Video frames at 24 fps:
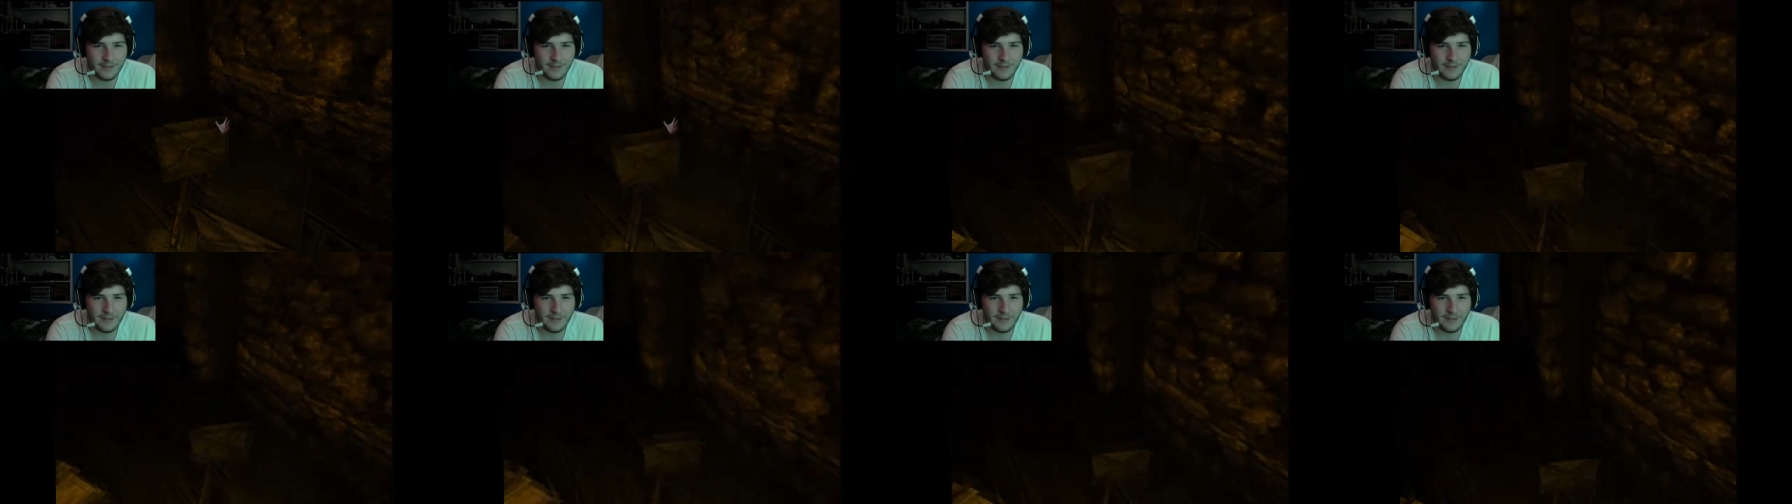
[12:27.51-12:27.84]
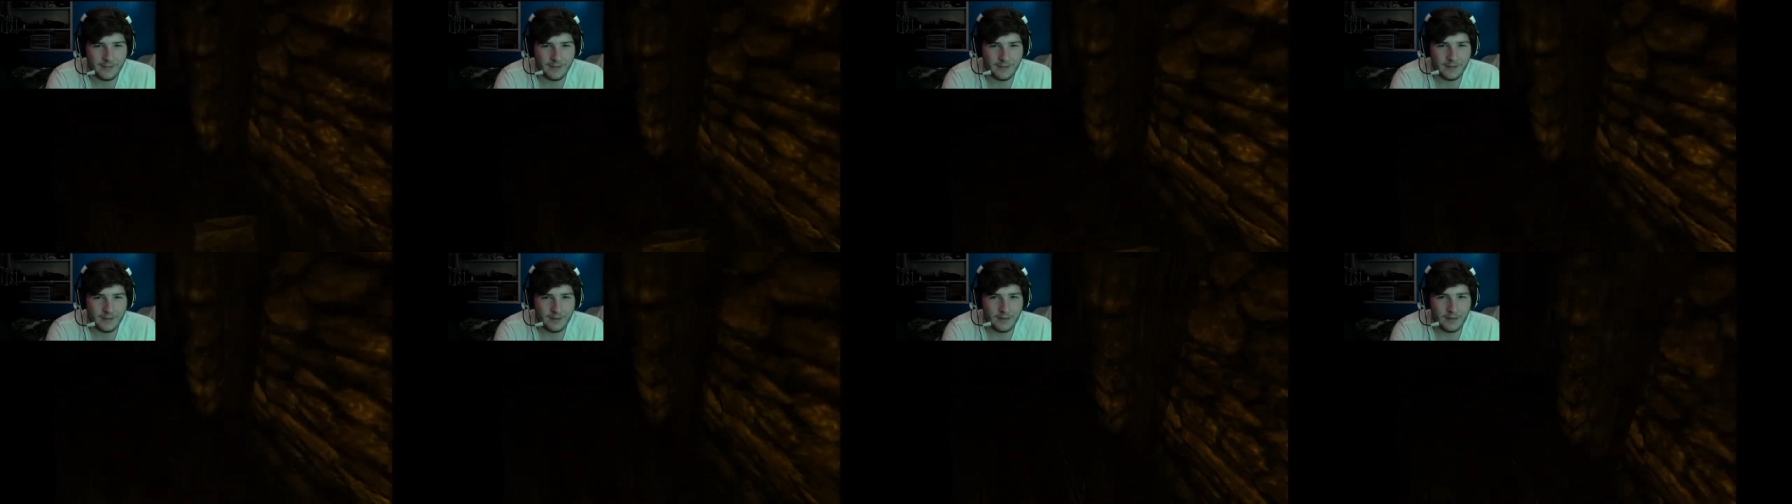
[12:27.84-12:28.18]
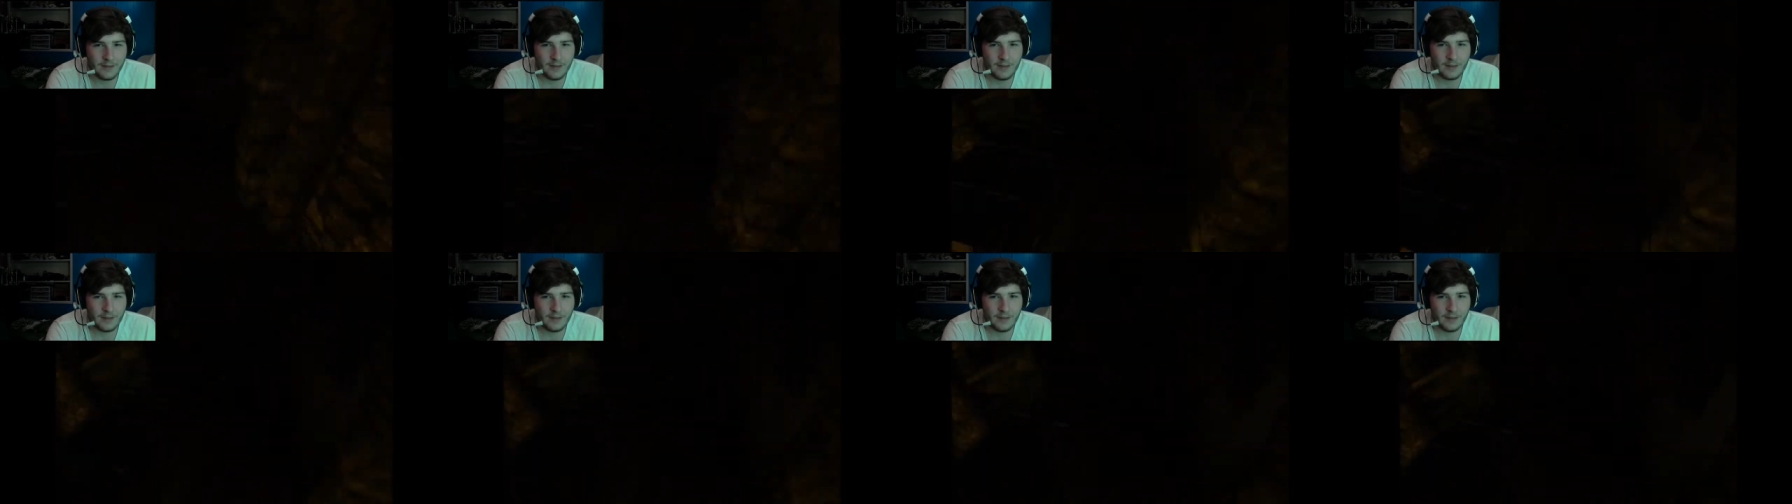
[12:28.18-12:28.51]
I used
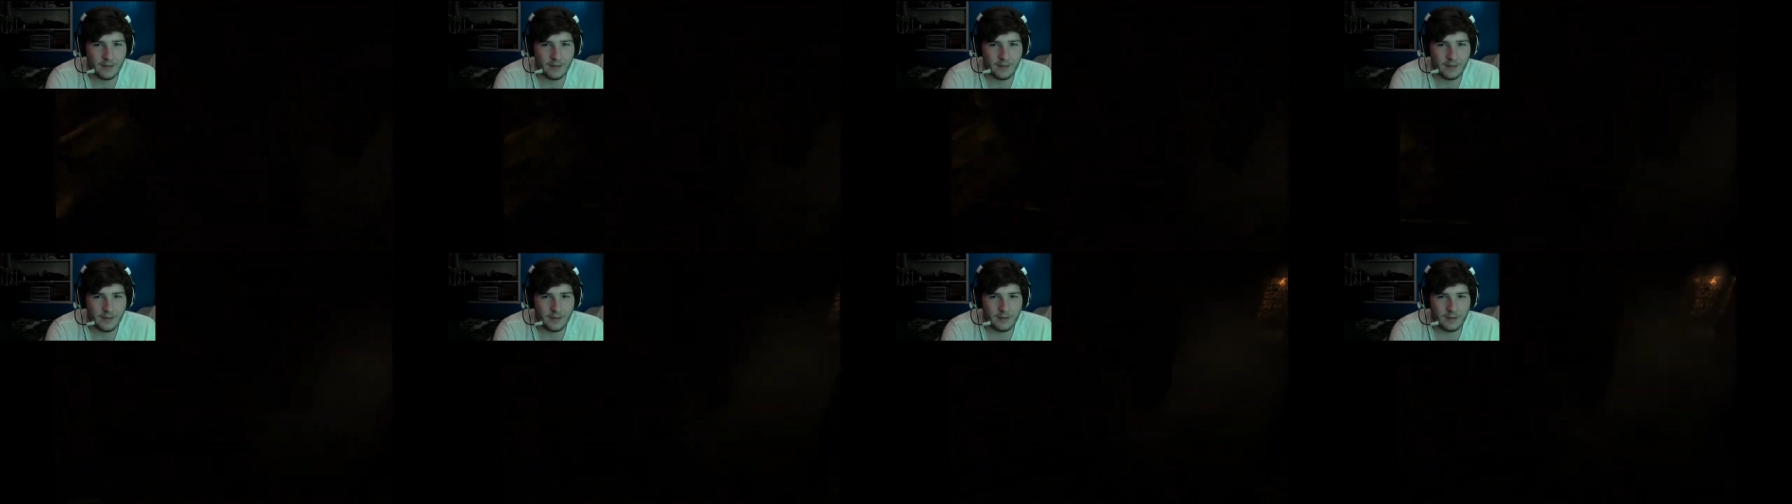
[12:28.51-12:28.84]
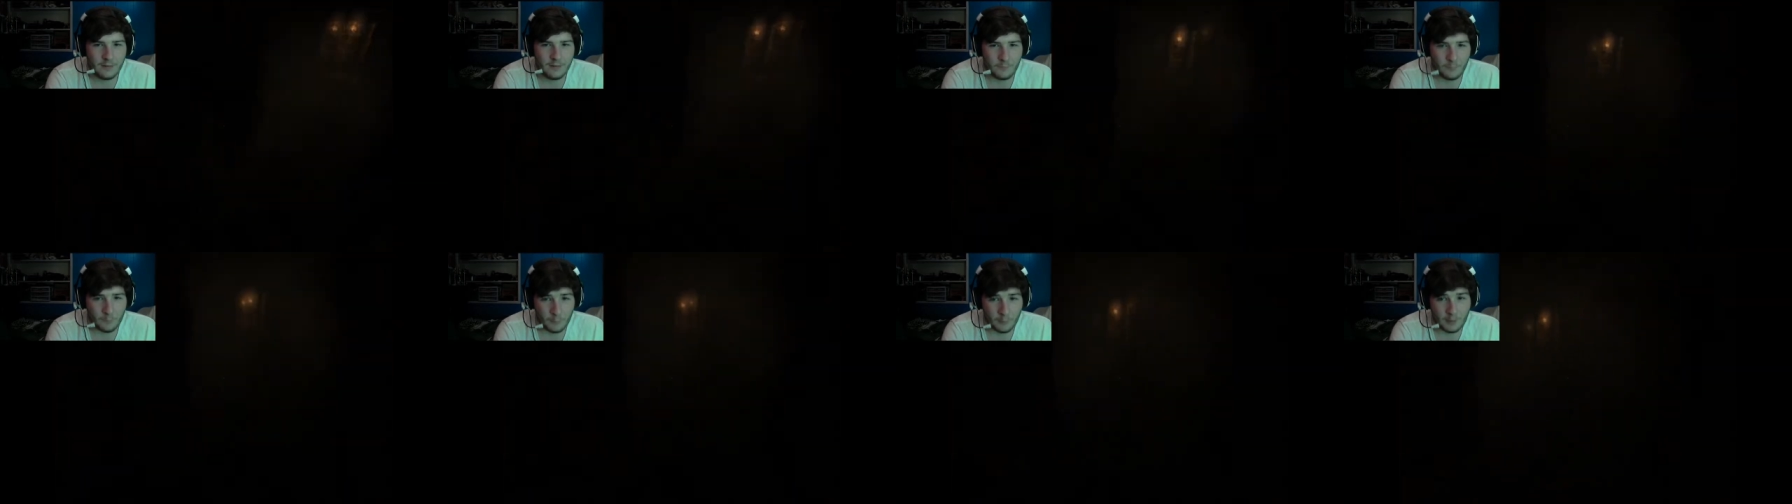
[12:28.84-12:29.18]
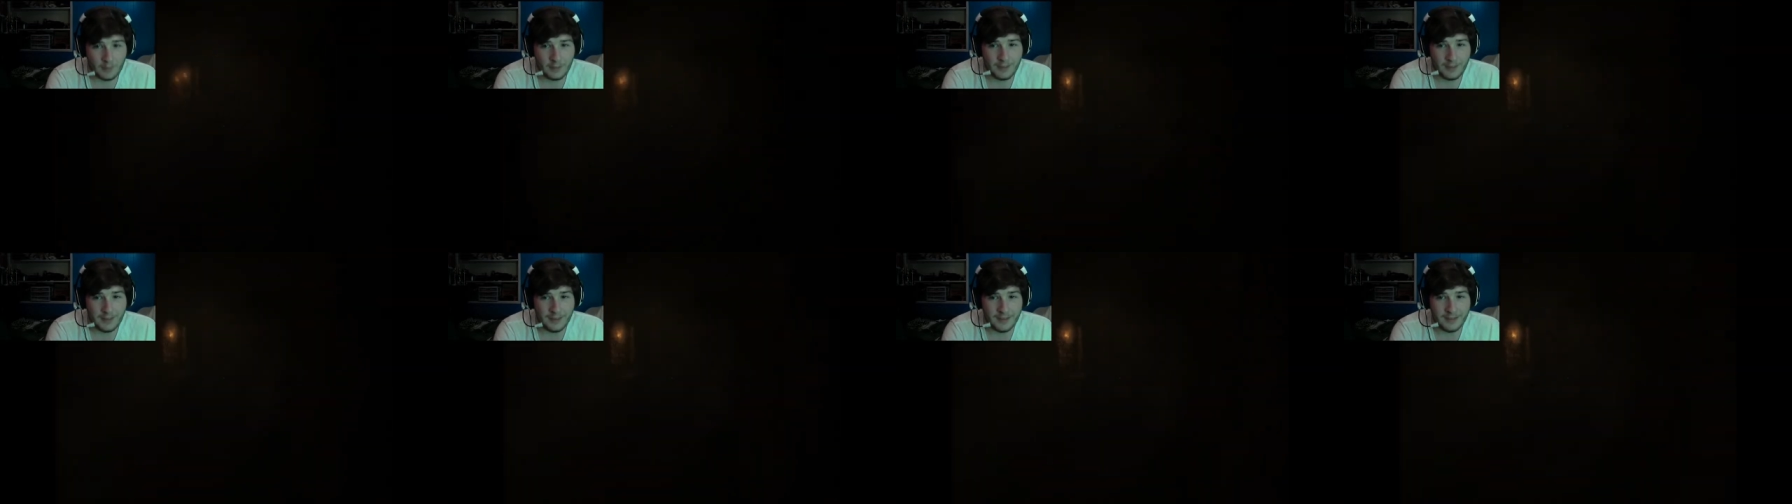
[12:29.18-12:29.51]
to. Really?
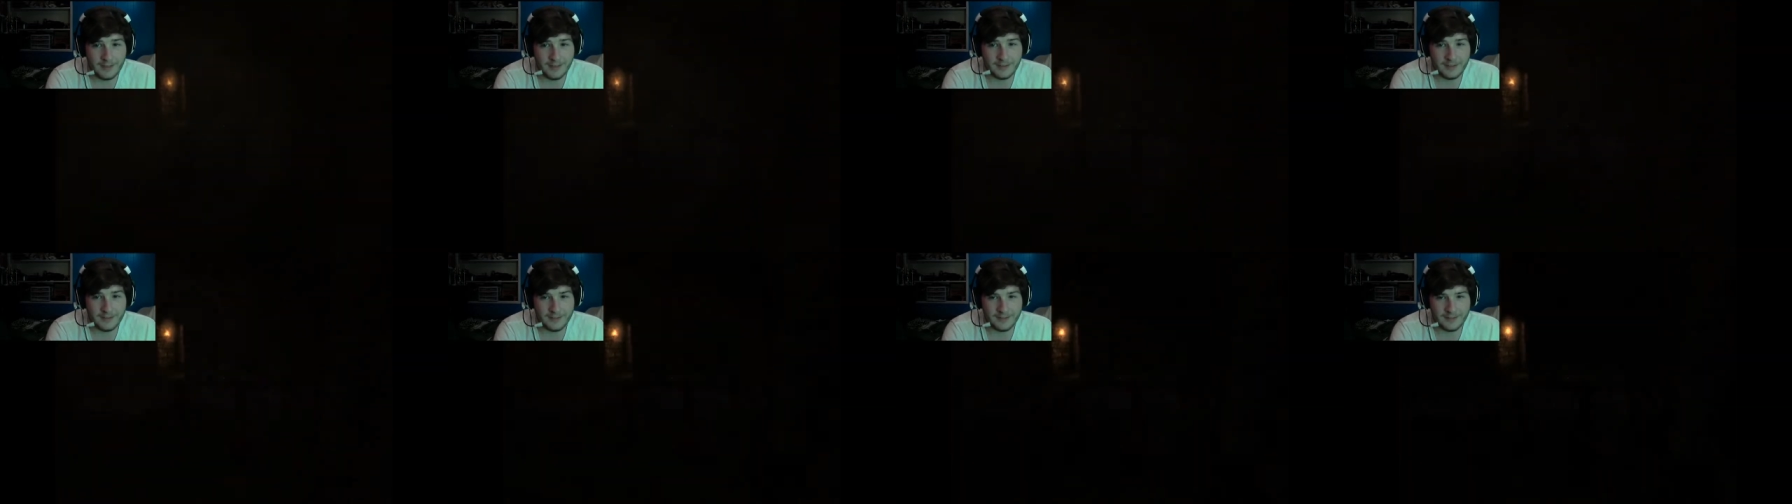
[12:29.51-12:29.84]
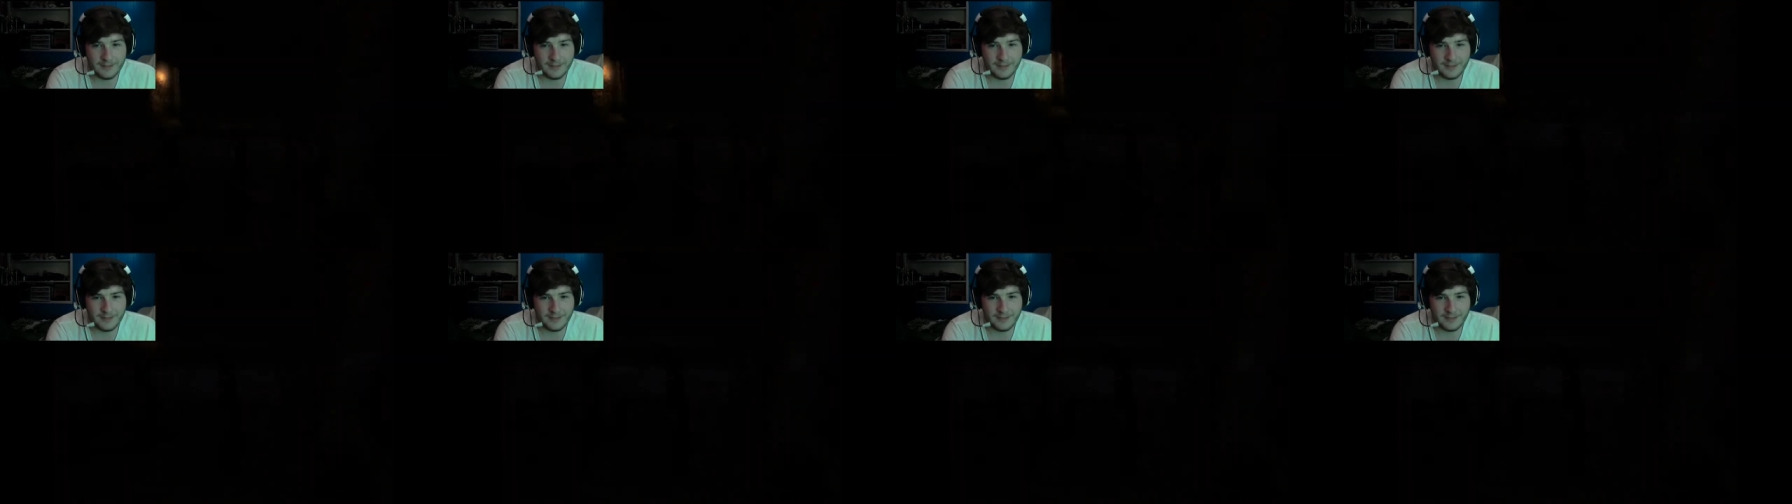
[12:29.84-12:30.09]
Yeah.